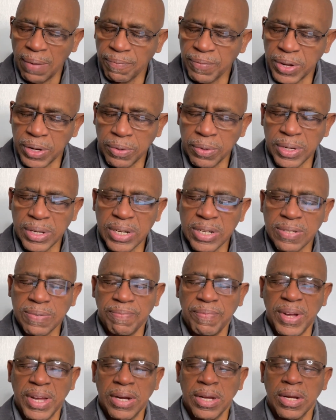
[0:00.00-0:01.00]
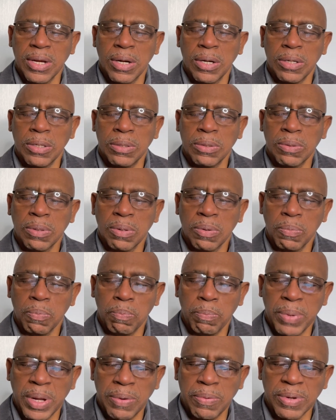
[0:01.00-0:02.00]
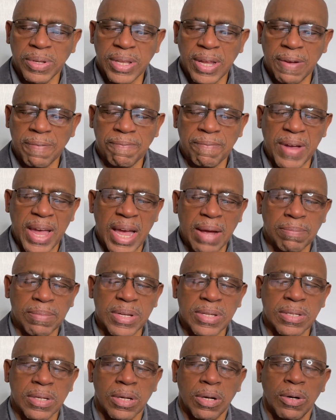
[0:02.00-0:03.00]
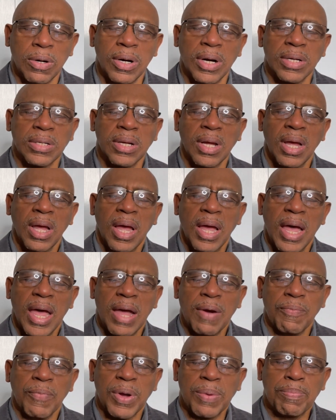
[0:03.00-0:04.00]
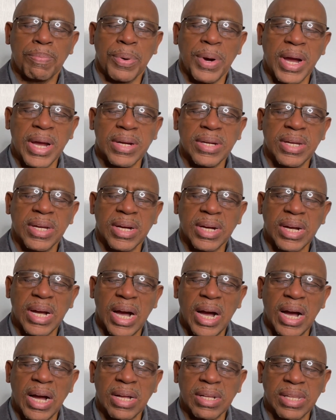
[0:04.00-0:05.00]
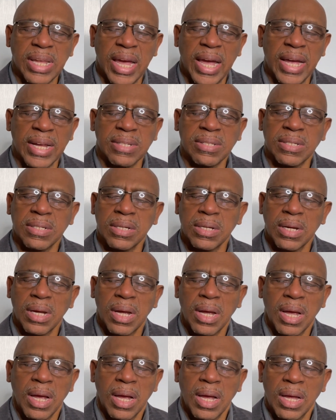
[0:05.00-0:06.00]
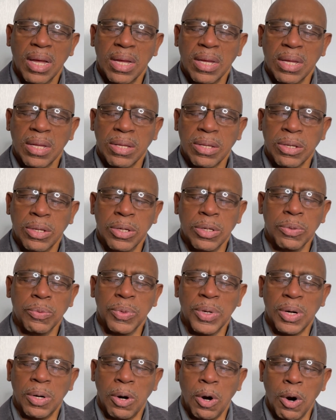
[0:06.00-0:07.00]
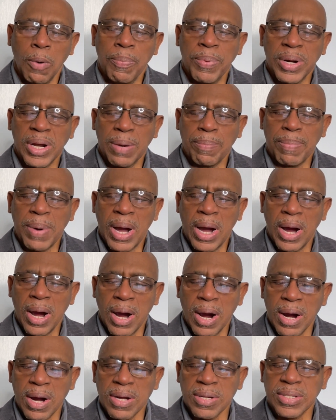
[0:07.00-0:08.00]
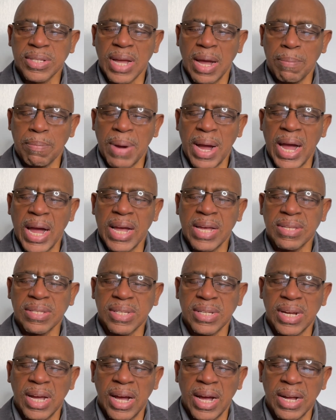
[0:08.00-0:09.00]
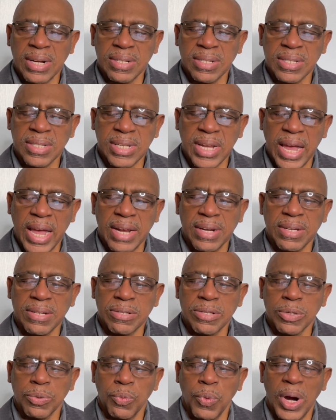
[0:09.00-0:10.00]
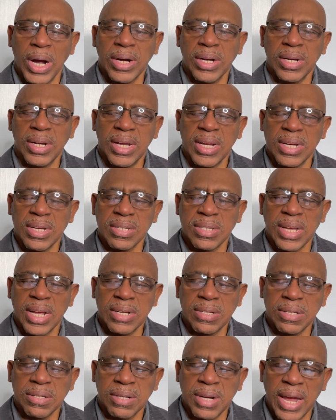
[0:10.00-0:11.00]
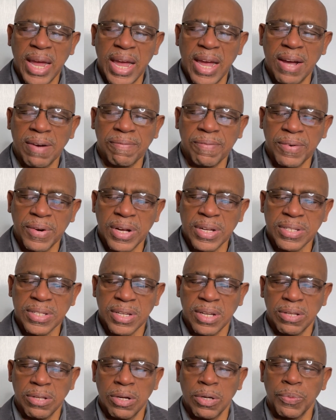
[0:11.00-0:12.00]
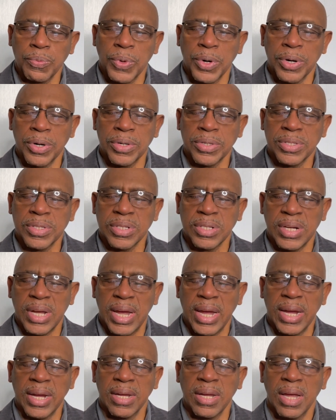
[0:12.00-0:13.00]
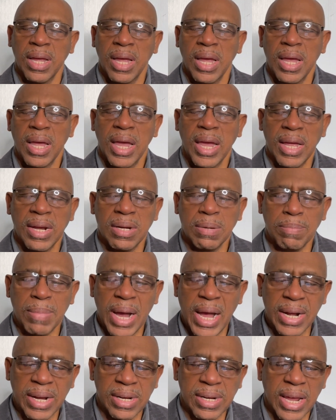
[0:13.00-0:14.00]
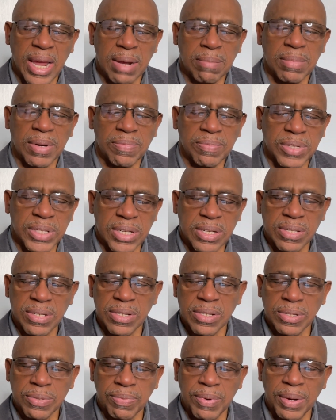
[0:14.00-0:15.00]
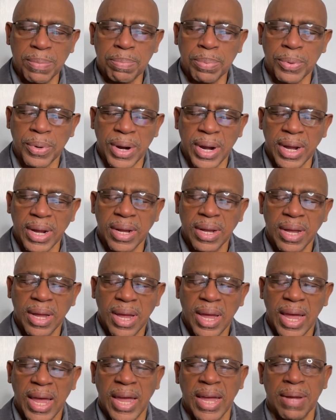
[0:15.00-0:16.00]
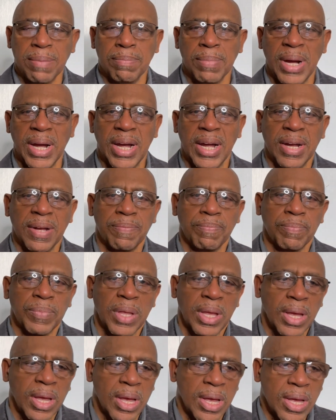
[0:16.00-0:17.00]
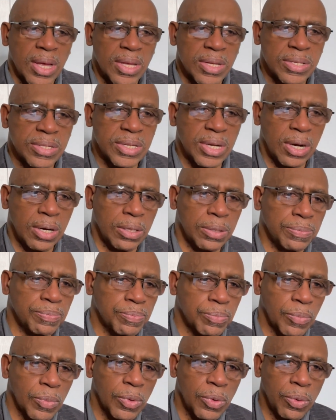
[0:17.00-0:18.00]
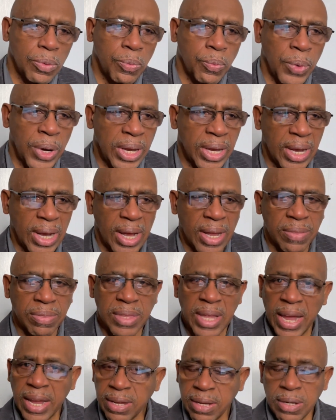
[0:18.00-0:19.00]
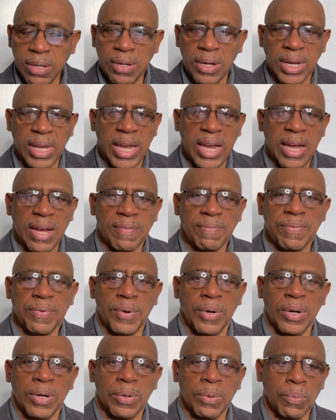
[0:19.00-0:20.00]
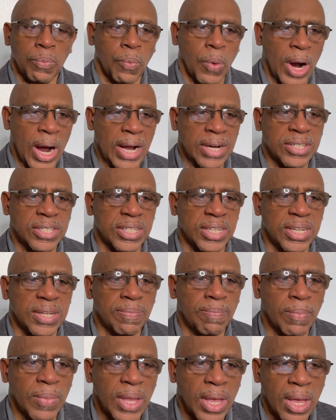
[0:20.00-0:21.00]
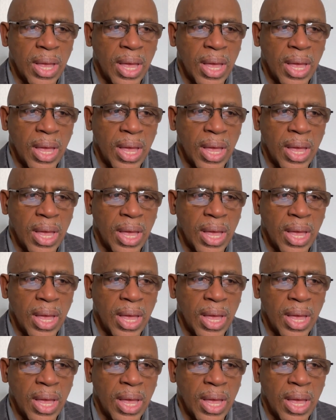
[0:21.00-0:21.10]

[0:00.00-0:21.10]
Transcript: viewing this video, be with their families, Lord. And we pray, dear God, that you will open up our hearts, our minds, and our understanding to what it is that you have for us in your word today. In the mighty name of Jesus, we pray. Amen. So we thank you again for watching